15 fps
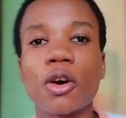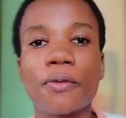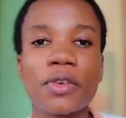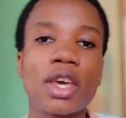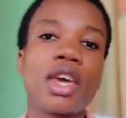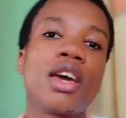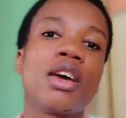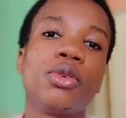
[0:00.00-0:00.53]

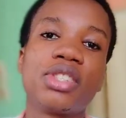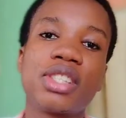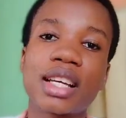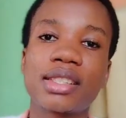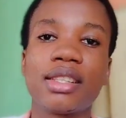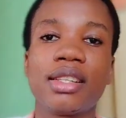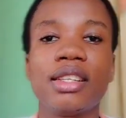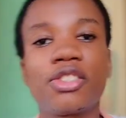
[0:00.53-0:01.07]
air is
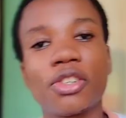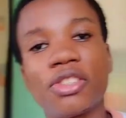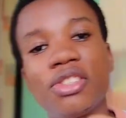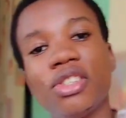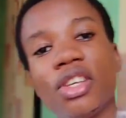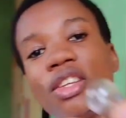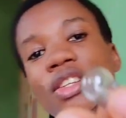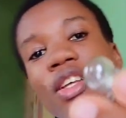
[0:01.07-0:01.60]
actually
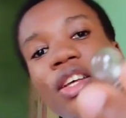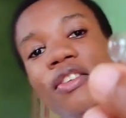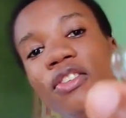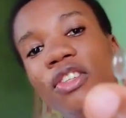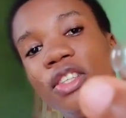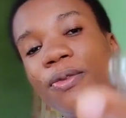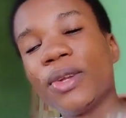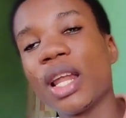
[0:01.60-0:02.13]
sustain
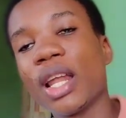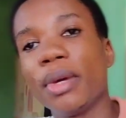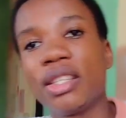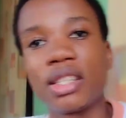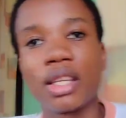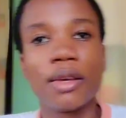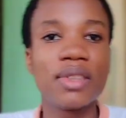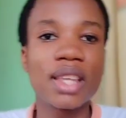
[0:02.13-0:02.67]
this filament.
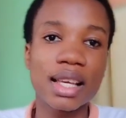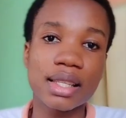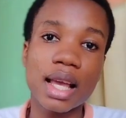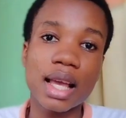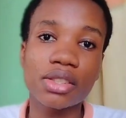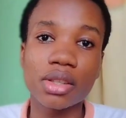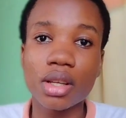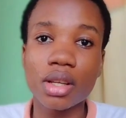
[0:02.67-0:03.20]
If there's
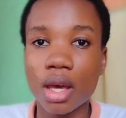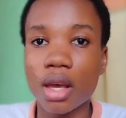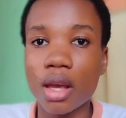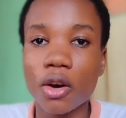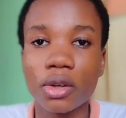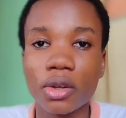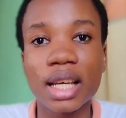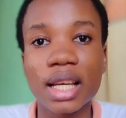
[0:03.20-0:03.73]
actually
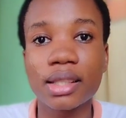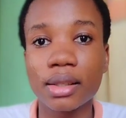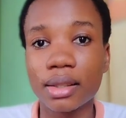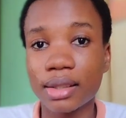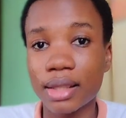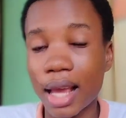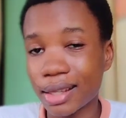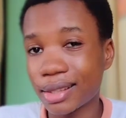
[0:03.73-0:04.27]
air or there
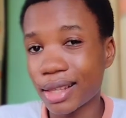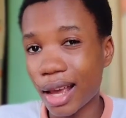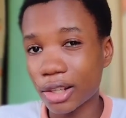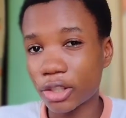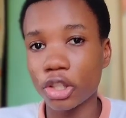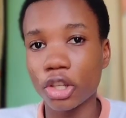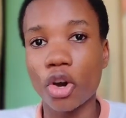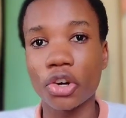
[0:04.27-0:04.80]
is
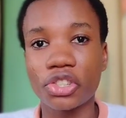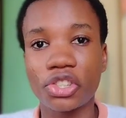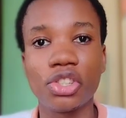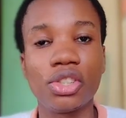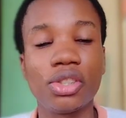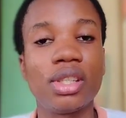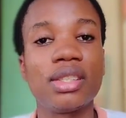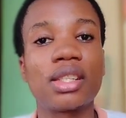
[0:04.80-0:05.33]
actually
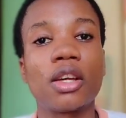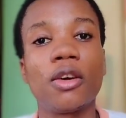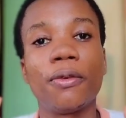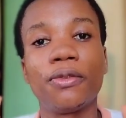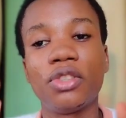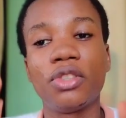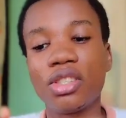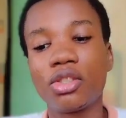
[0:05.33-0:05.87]
oxygen inside
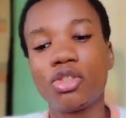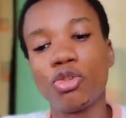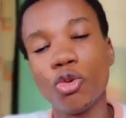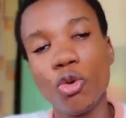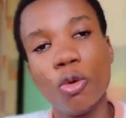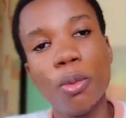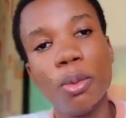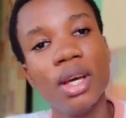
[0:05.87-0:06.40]
of this
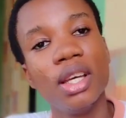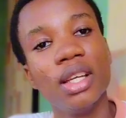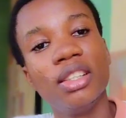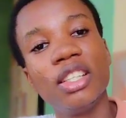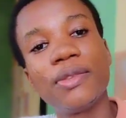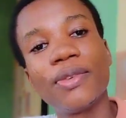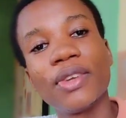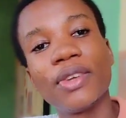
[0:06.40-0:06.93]
tube,
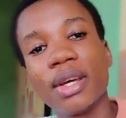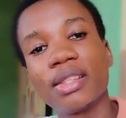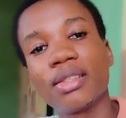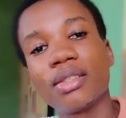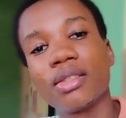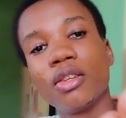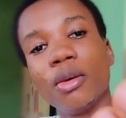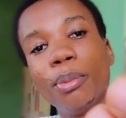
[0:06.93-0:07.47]
this filament
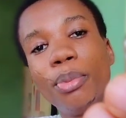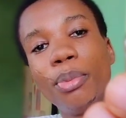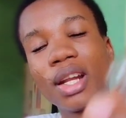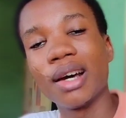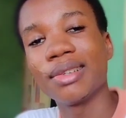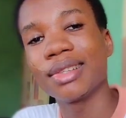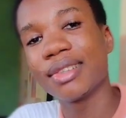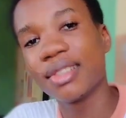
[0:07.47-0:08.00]
is going to burn
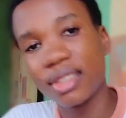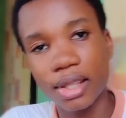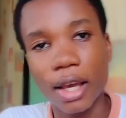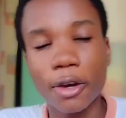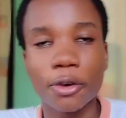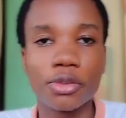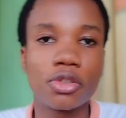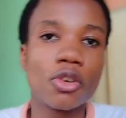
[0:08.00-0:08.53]
out in
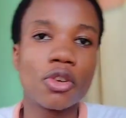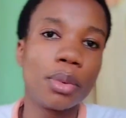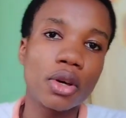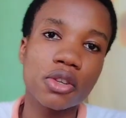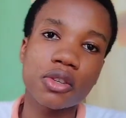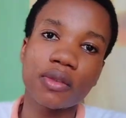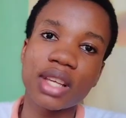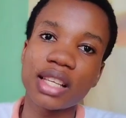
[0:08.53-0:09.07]
seconds. So
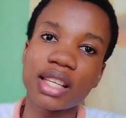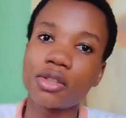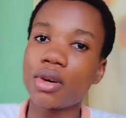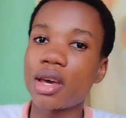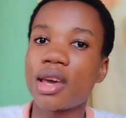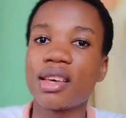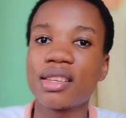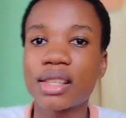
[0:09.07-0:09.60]
because of there's no
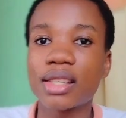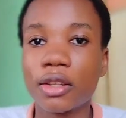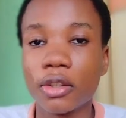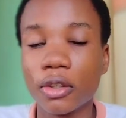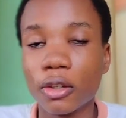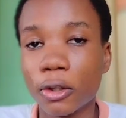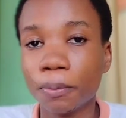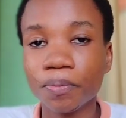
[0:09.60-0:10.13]
air inside
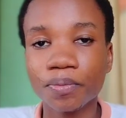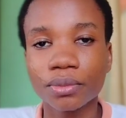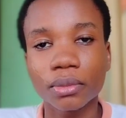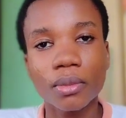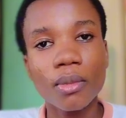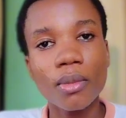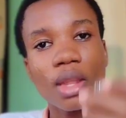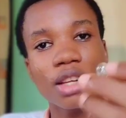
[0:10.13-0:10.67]
the
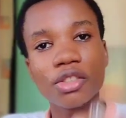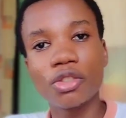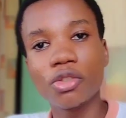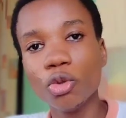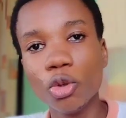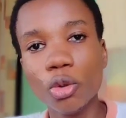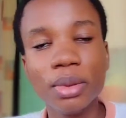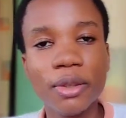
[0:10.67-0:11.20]

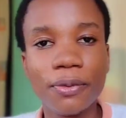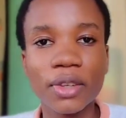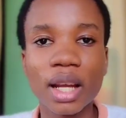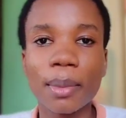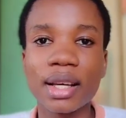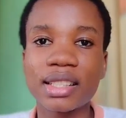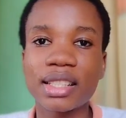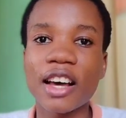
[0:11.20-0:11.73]
tube, the
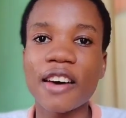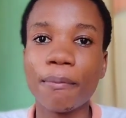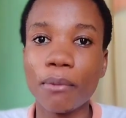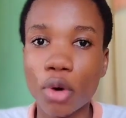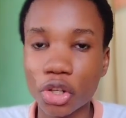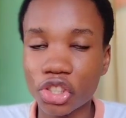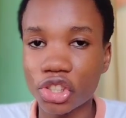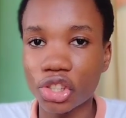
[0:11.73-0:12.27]
filament have
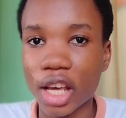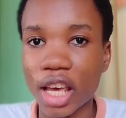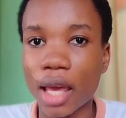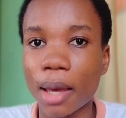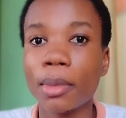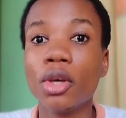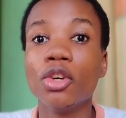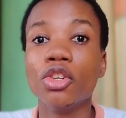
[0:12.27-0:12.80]
much
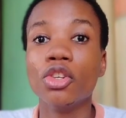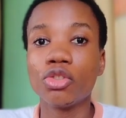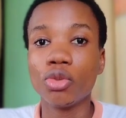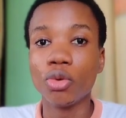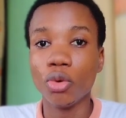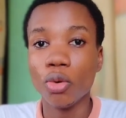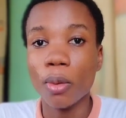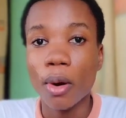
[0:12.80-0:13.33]
time
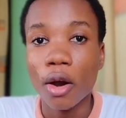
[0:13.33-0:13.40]
to